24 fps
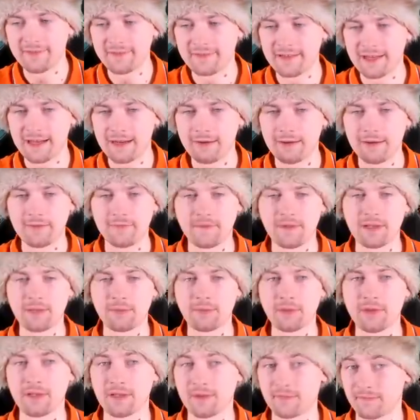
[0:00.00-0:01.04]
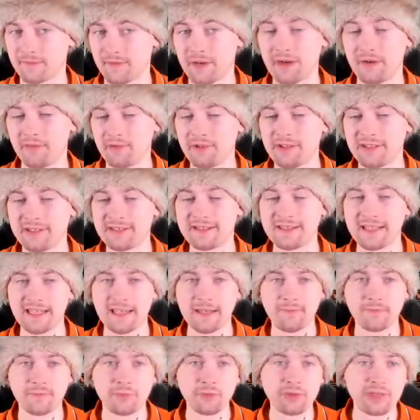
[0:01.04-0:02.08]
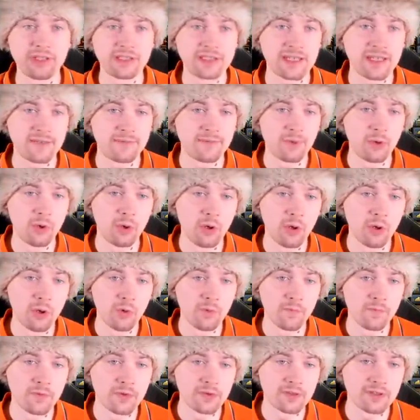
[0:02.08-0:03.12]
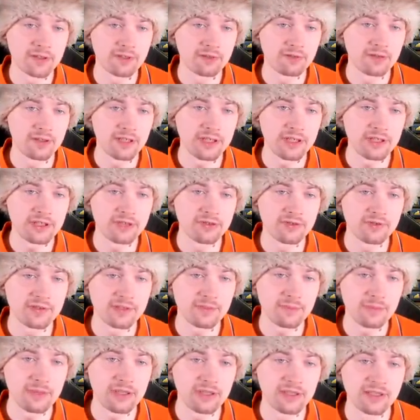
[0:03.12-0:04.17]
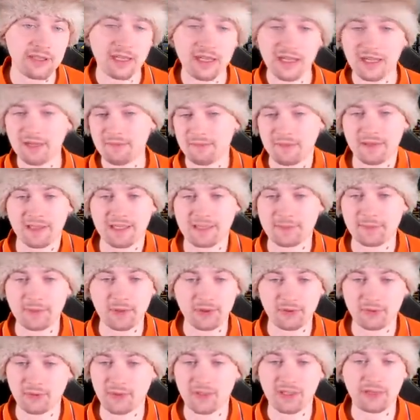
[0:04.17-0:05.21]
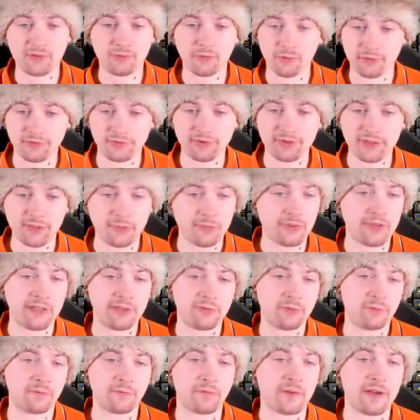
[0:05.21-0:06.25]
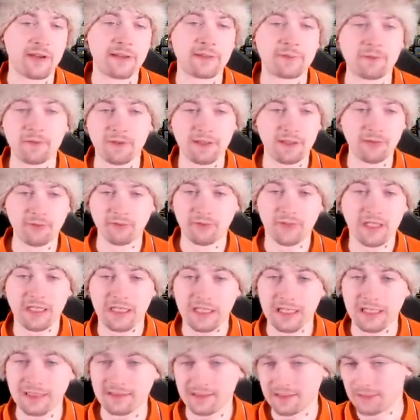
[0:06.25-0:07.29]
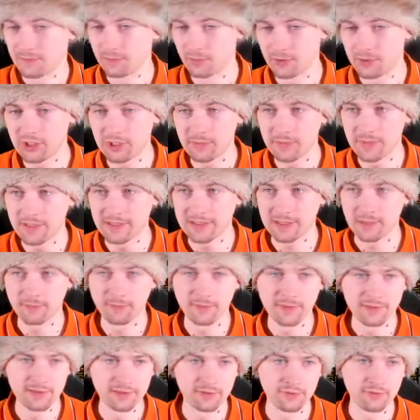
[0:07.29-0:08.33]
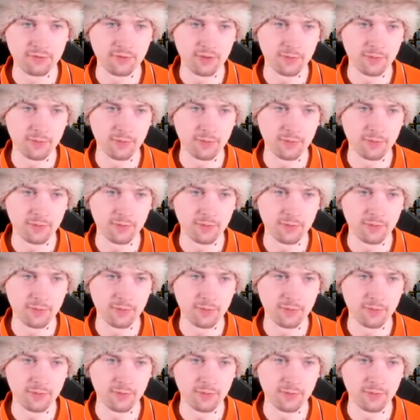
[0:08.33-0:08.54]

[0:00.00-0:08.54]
and now I think we are very safe. We just have over the relations limit, but that's because we like to Austria, we like to France, we like to England, and Bohemia is our pursuing